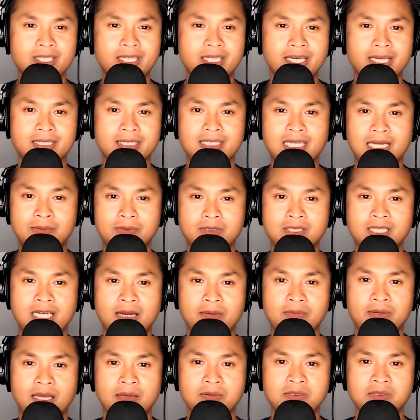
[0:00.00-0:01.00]
in tabletop
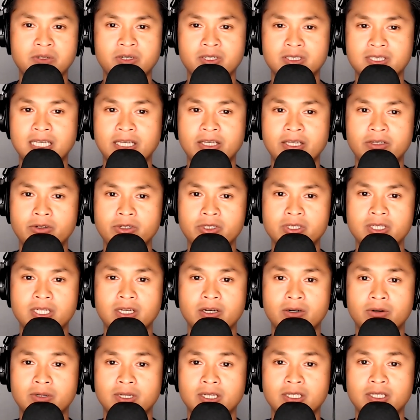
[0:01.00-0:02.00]
games because they usually
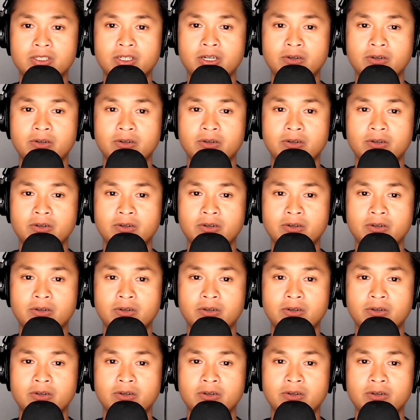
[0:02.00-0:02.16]
only serve